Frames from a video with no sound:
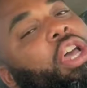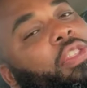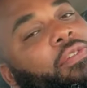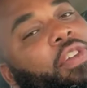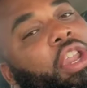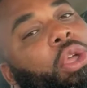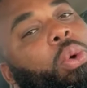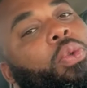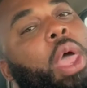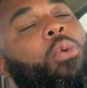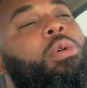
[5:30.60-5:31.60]
another
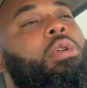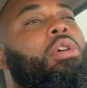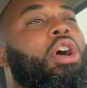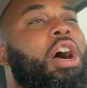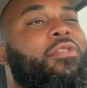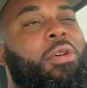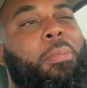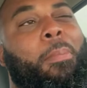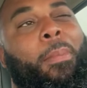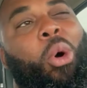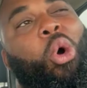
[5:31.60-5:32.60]
video that will cover
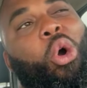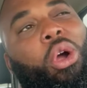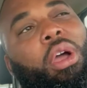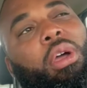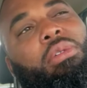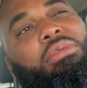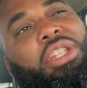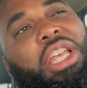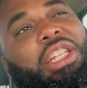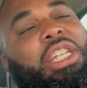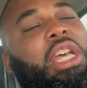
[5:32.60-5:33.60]
more
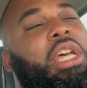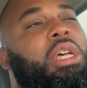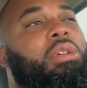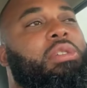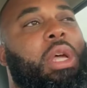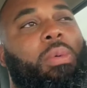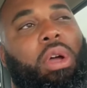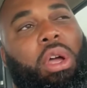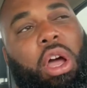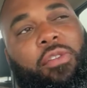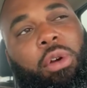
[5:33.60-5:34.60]
details, that
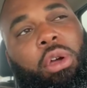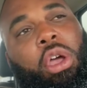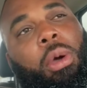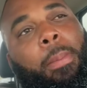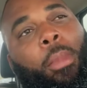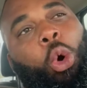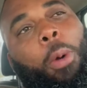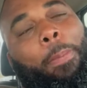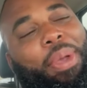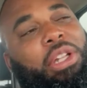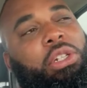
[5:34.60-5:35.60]
will cover
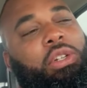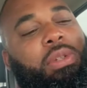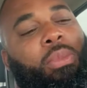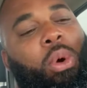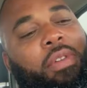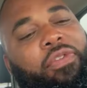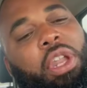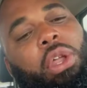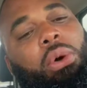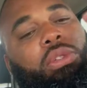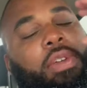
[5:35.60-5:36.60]
more pictures, more
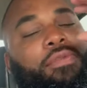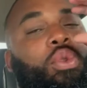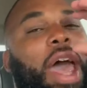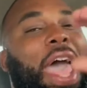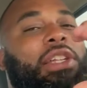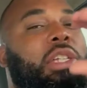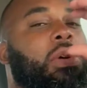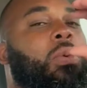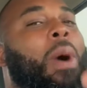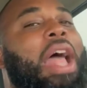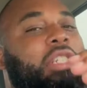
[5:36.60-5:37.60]
videos of you actually
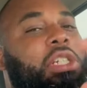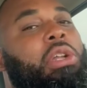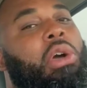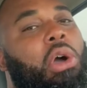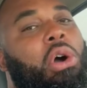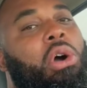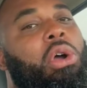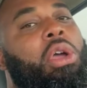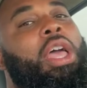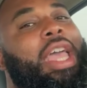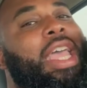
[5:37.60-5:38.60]
watching a
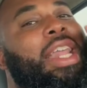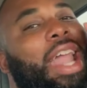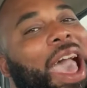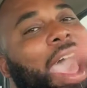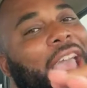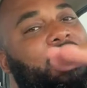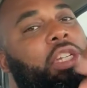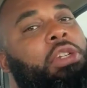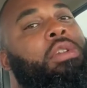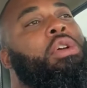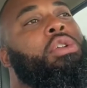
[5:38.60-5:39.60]
car in
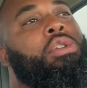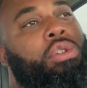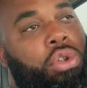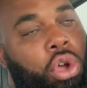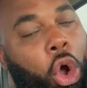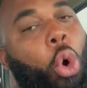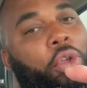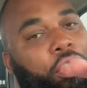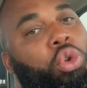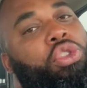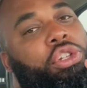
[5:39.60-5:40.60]
action
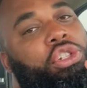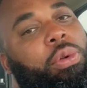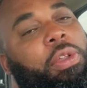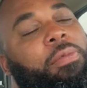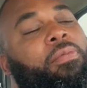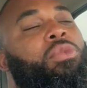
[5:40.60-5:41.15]
going through the tree.